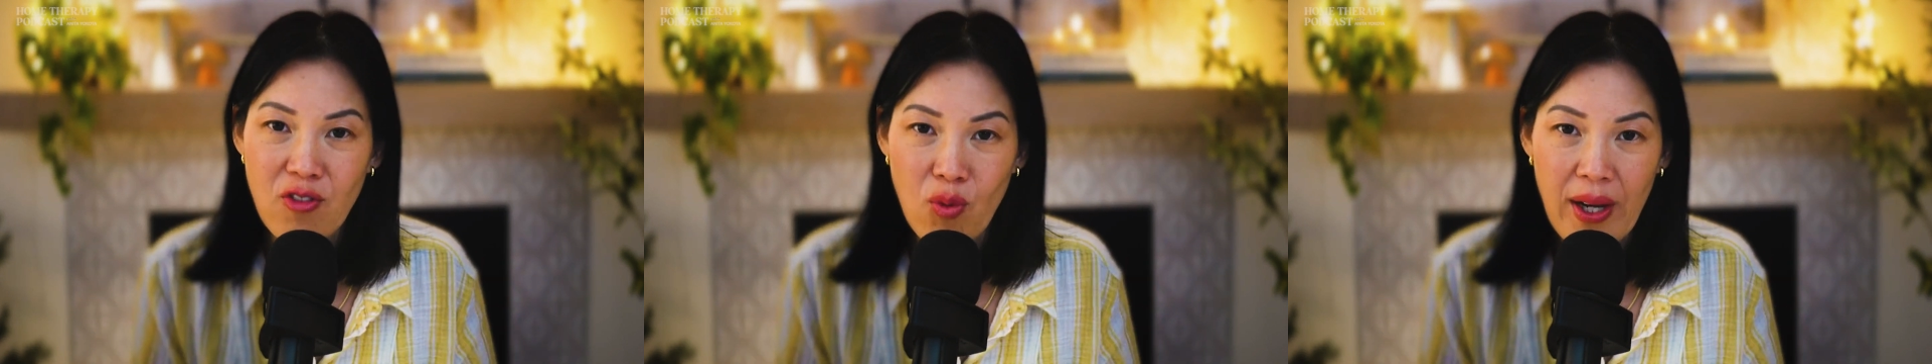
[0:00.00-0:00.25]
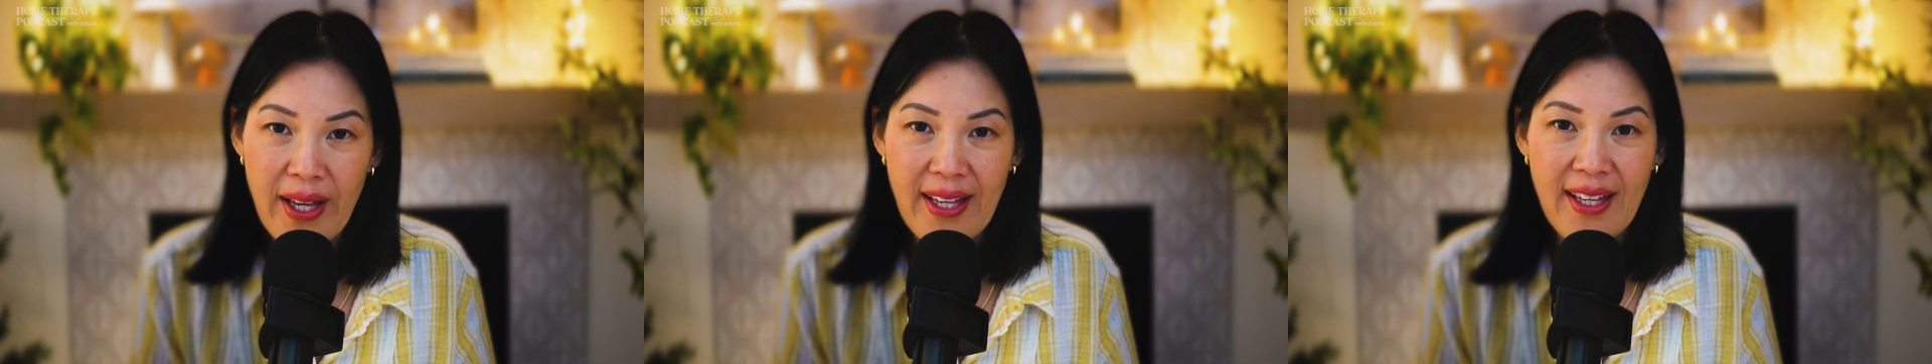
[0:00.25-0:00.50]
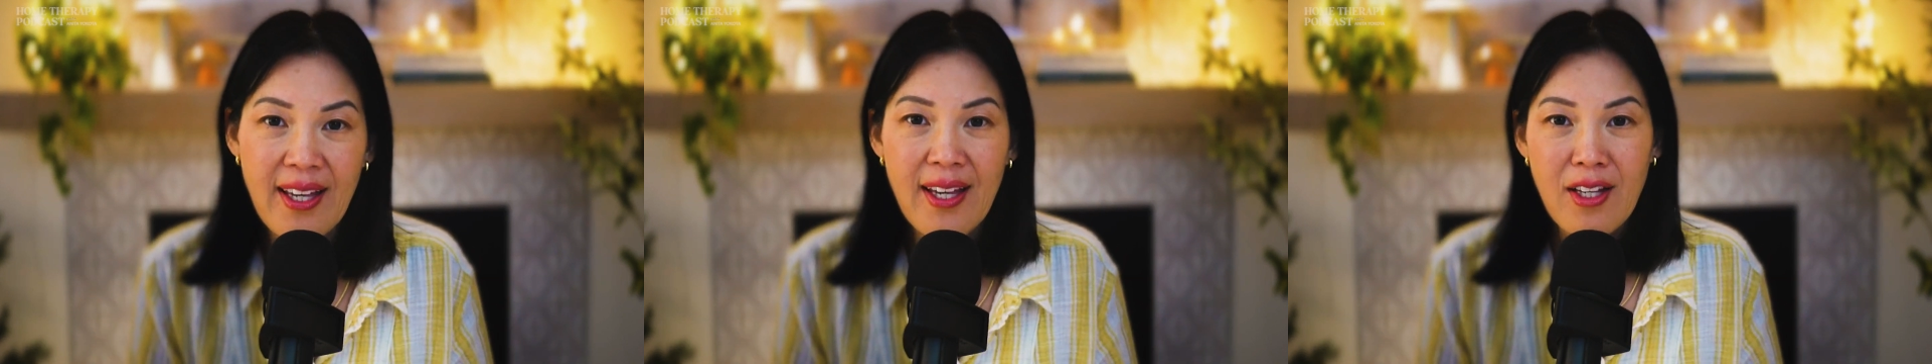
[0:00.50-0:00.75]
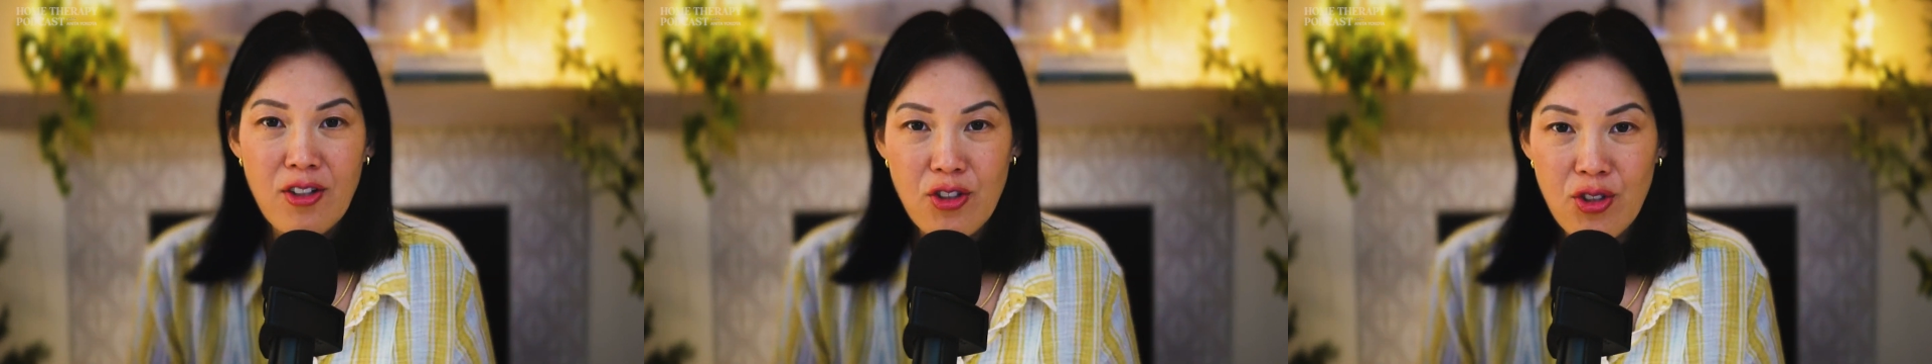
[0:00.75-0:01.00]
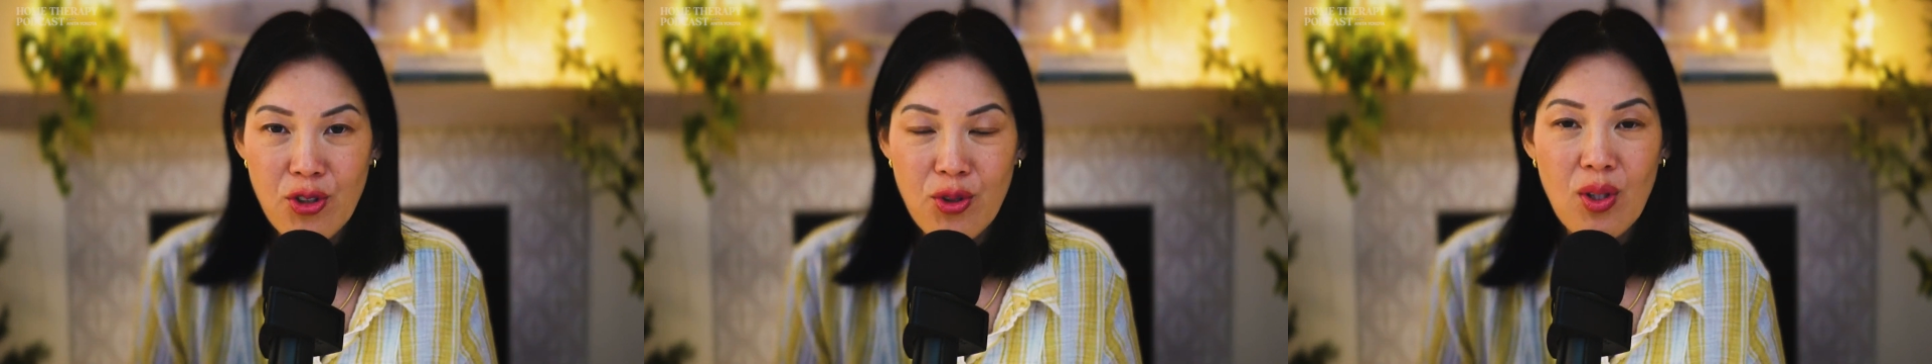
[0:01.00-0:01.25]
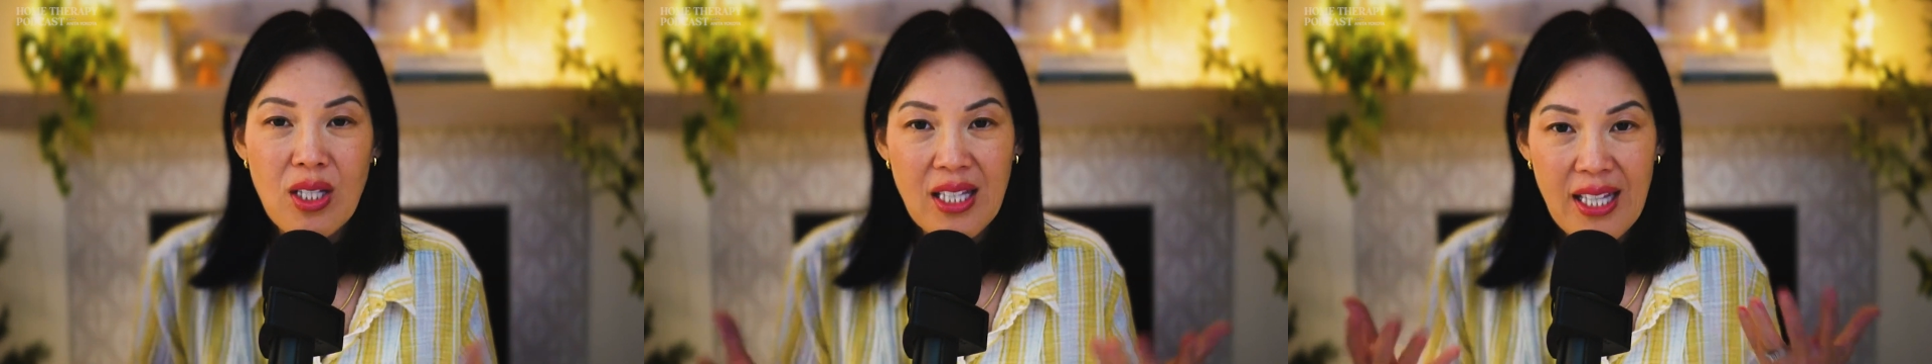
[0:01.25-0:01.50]
way to
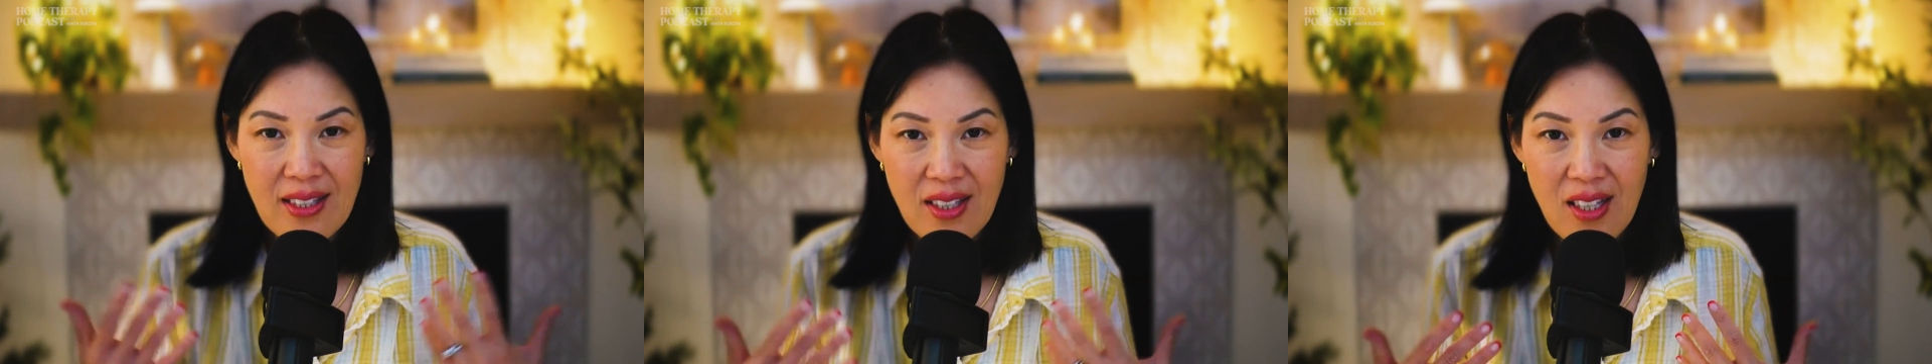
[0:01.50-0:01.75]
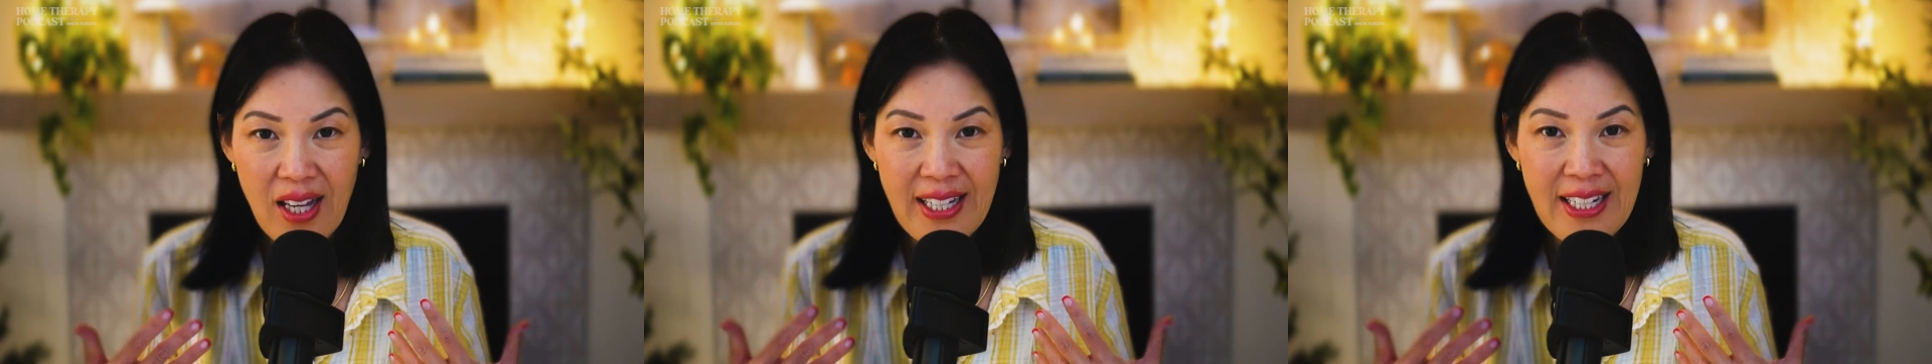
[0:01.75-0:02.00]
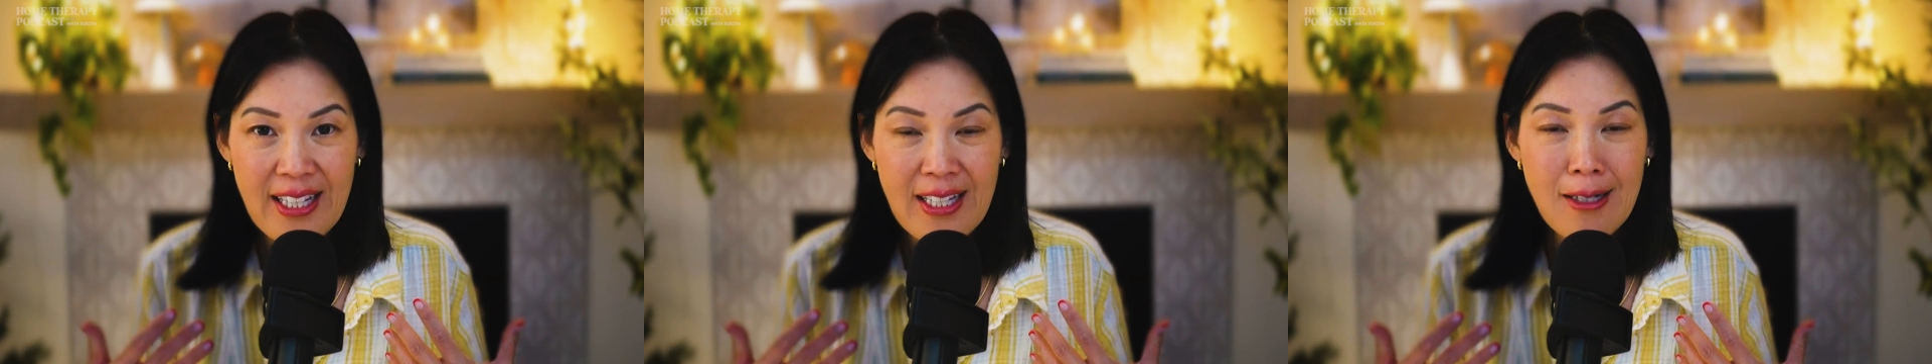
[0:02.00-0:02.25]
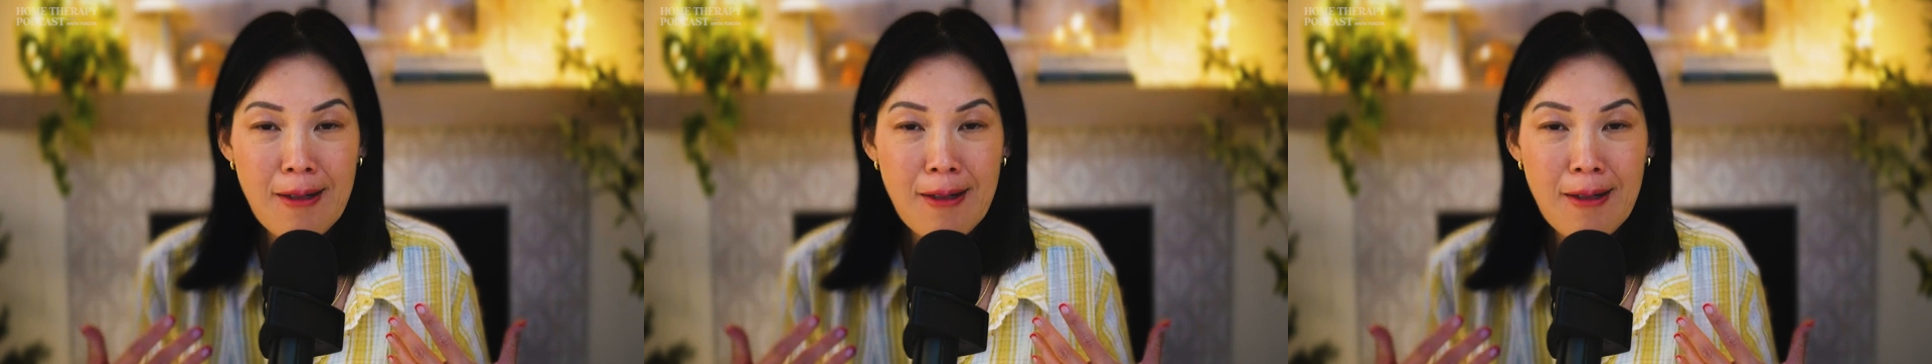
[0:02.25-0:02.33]
let the light in